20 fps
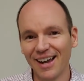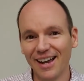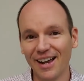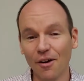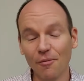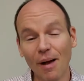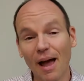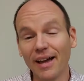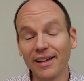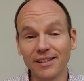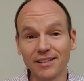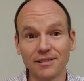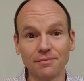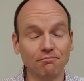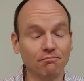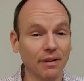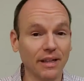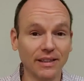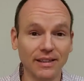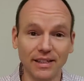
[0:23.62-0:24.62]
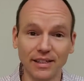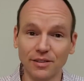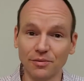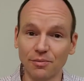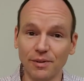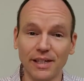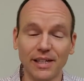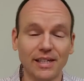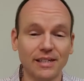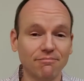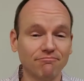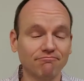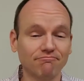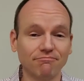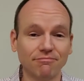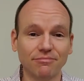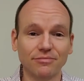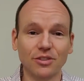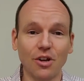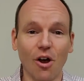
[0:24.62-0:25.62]
I spent this week
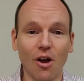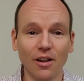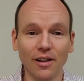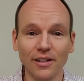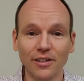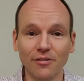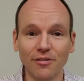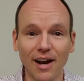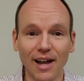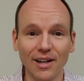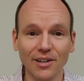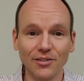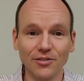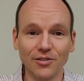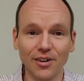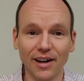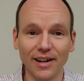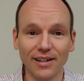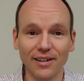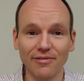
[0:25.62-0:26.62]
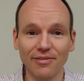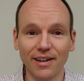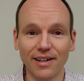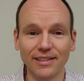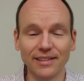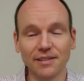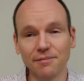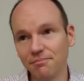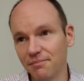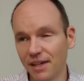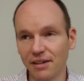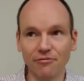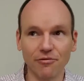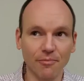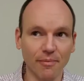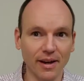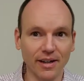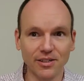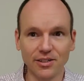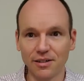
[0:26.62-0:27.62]
calling around trying to find some
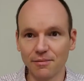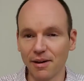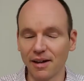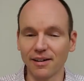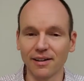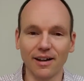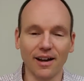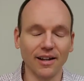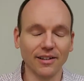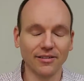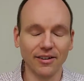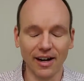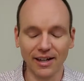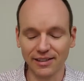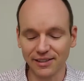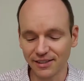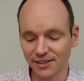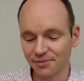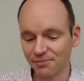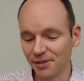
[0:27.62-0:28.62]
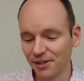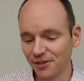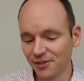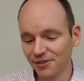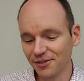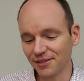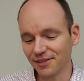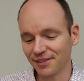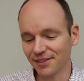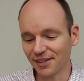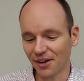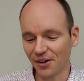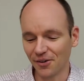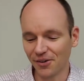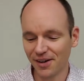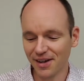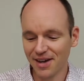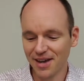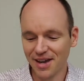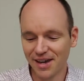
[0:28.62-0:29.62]
information about a contract dispute, and
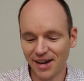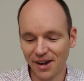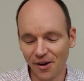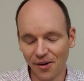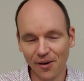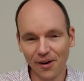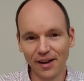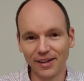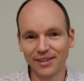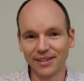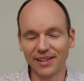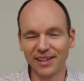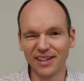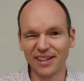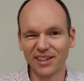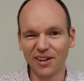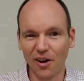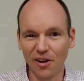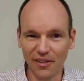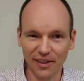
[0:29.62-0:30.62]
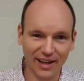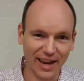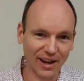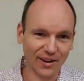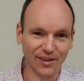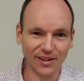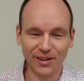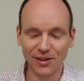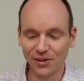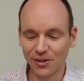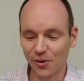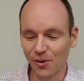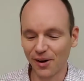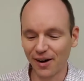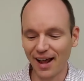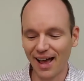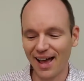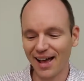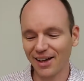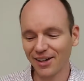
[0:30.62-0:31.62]
so I had to call the county
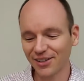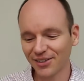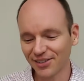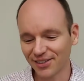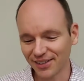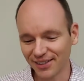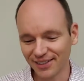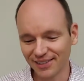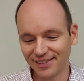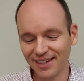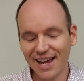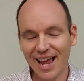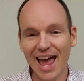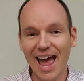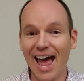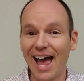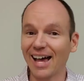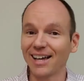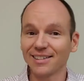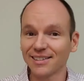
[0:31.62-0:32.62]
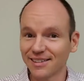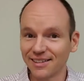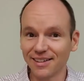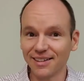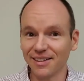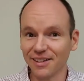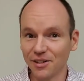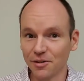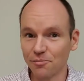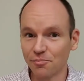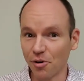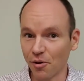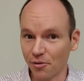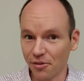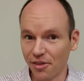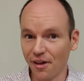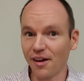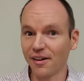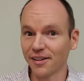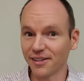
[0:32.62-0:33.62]
courthouse and ask the
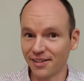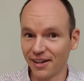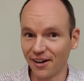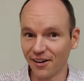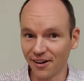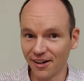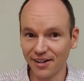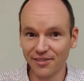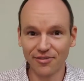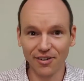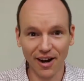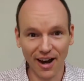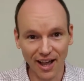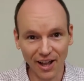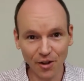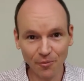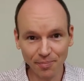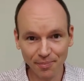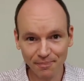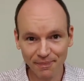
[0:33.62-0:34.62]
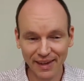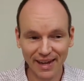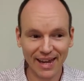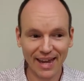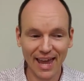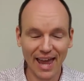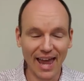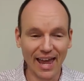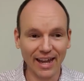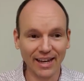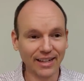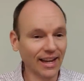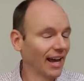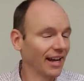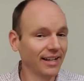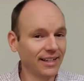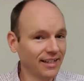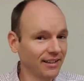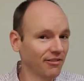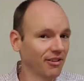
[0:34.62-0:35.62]
prothonotary for help, and I
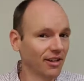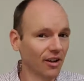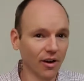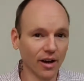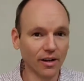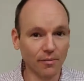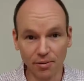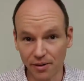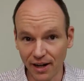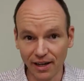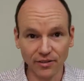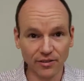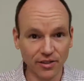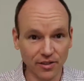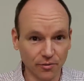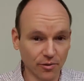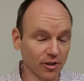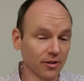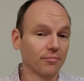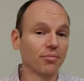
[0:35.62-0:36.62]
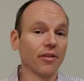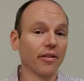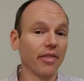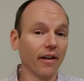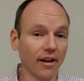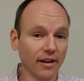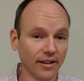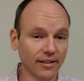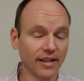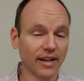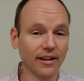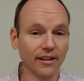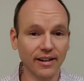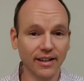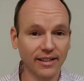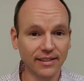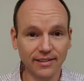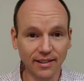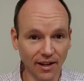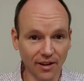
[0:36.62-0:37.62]
didn't even know how to pronounce the word
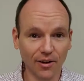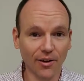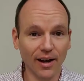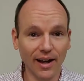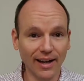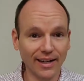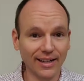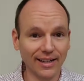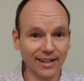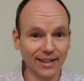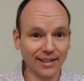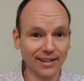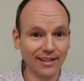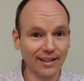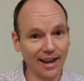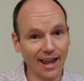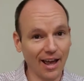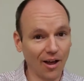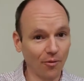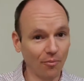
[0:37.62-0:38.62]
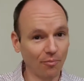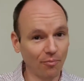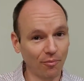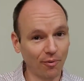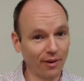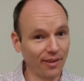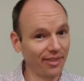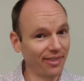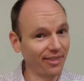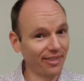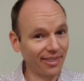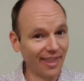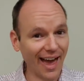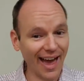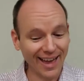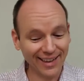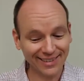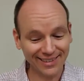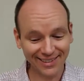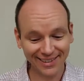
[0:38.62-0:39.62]
prothonotary, so I needed help with
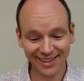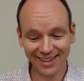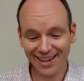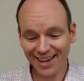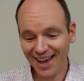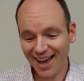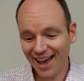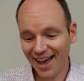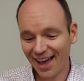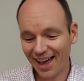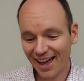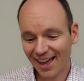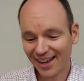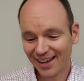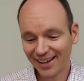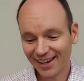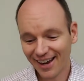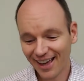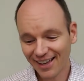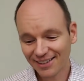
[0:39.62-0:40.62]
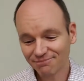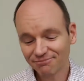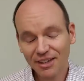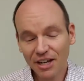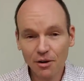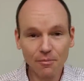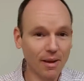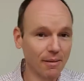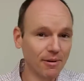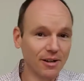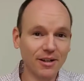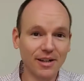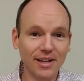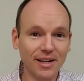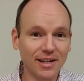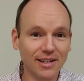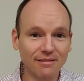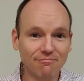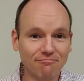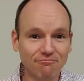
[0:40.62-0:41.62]
that. And maybe you
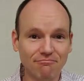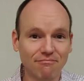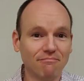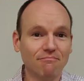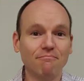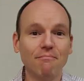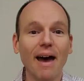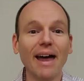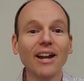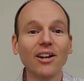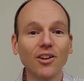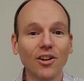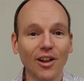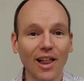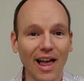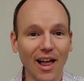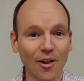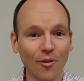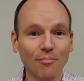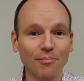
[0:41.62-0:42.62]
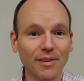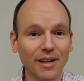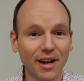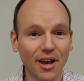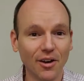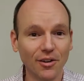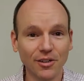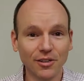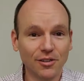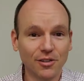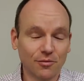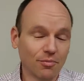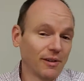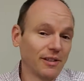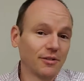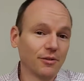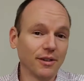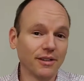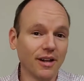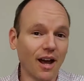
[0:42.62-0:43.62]
needed medical help. You just
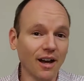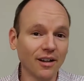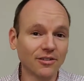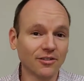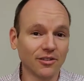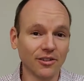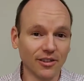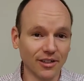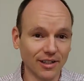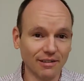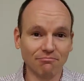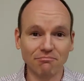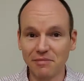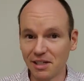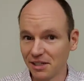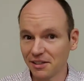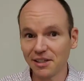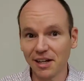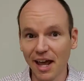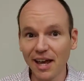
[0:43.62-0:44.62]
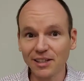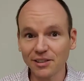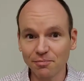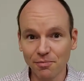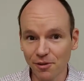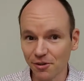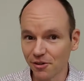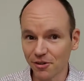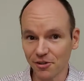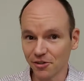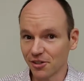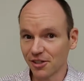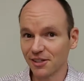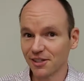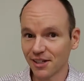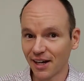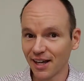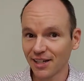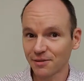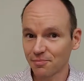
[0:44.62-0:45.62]
went to a doctor and he's an expert or she's
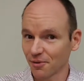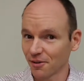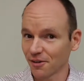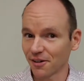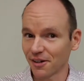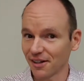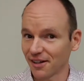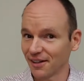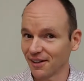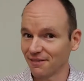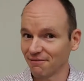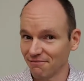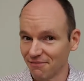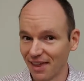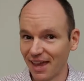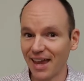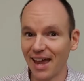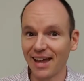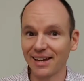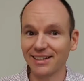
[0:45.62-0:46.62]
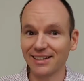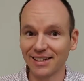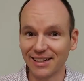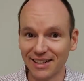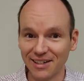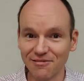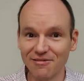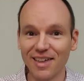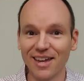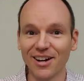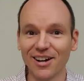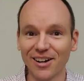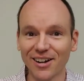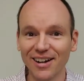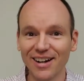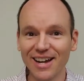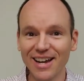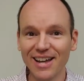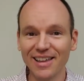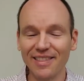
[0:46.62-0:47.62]
an expert, and they had to give
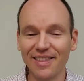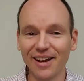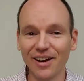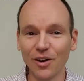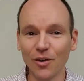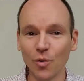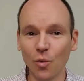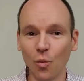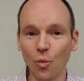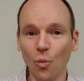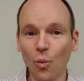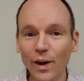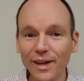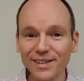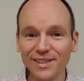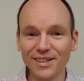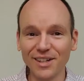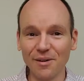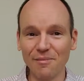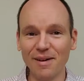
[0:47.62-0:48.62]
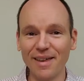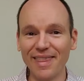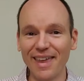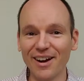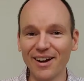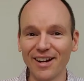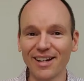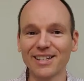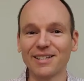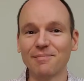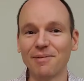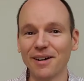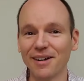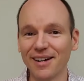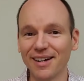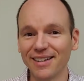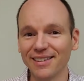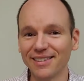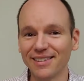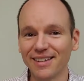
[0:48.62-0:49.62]
their wisdom and their
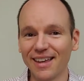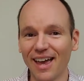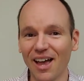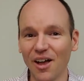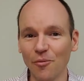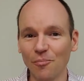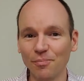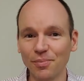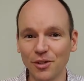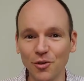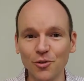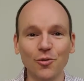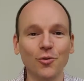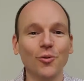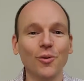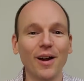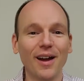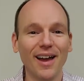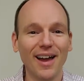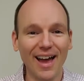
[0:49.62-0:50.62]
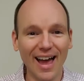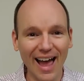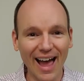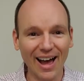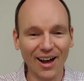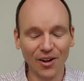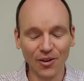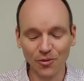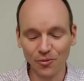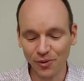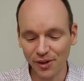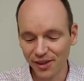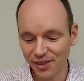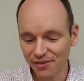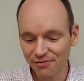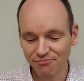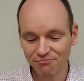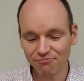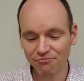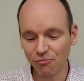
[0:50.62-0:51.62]
experience to help you out
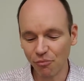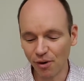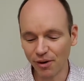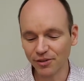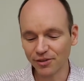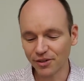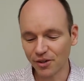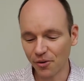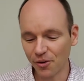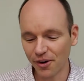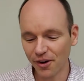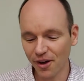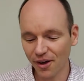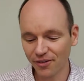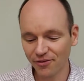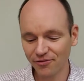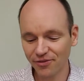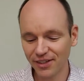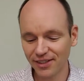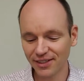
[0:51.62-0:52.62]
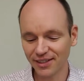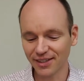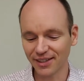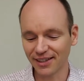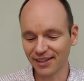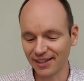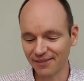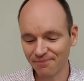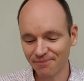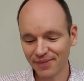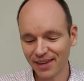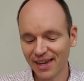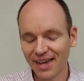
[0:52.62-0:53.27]
with what's going on physically.